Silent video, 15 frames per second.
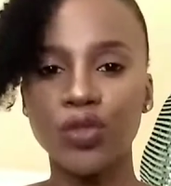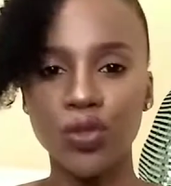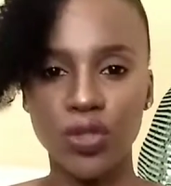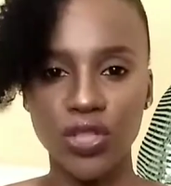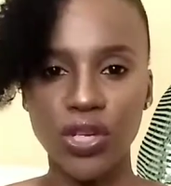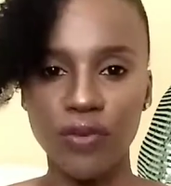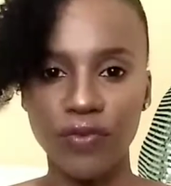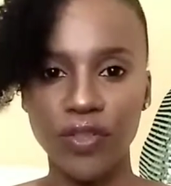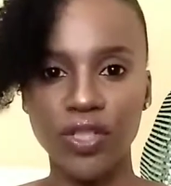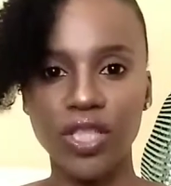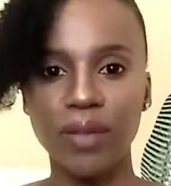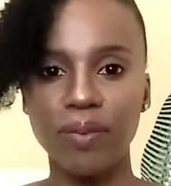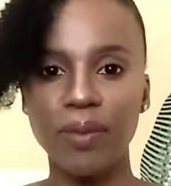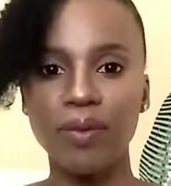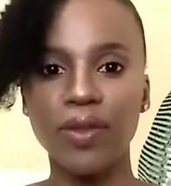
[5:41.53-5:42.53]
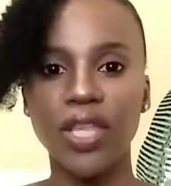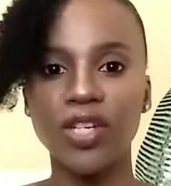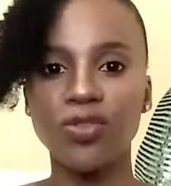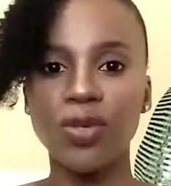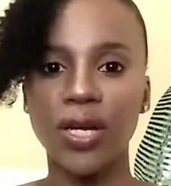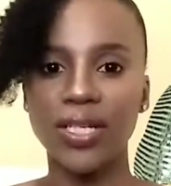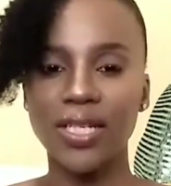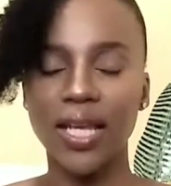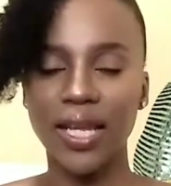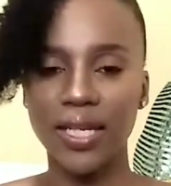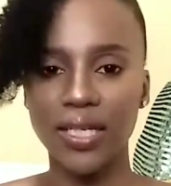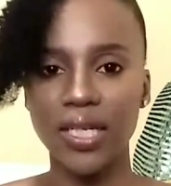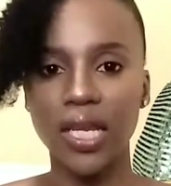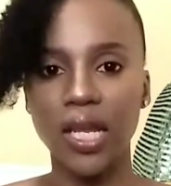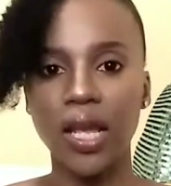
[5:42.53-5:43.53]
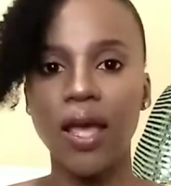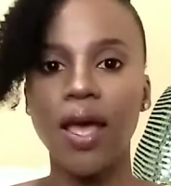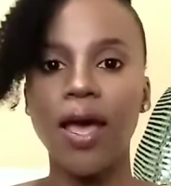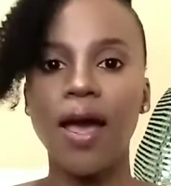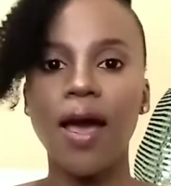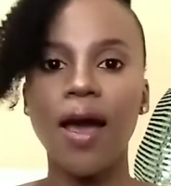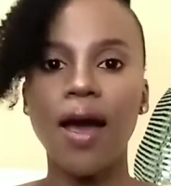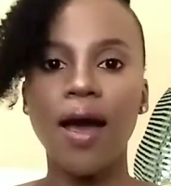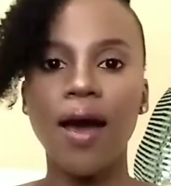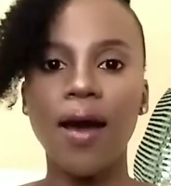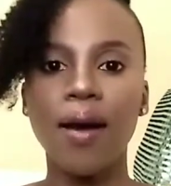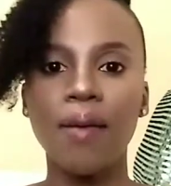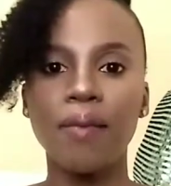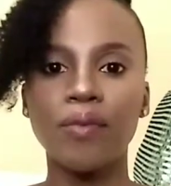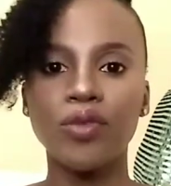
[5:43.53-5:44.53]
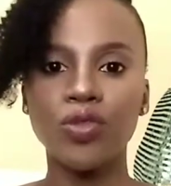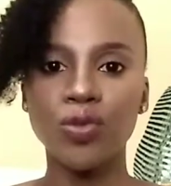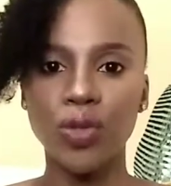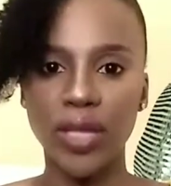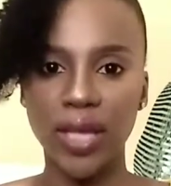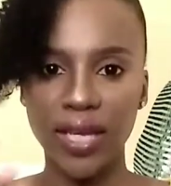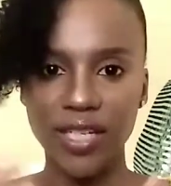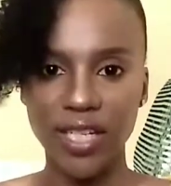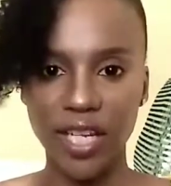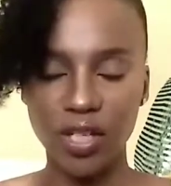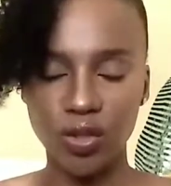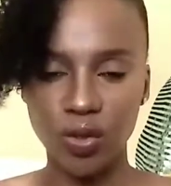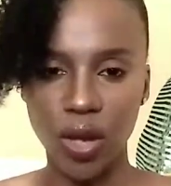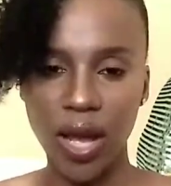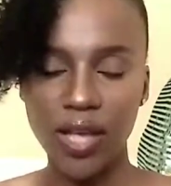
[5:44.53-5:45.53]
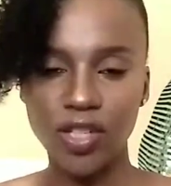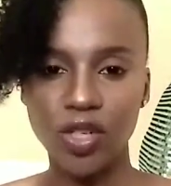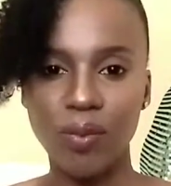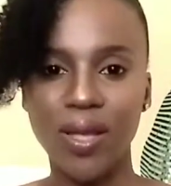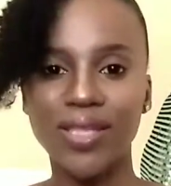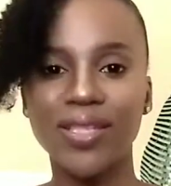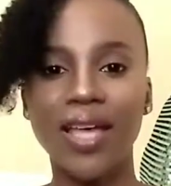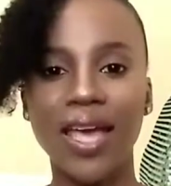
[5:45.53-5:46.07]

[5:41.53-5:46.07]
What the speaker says: service, the people that you are targeting to get as your customers.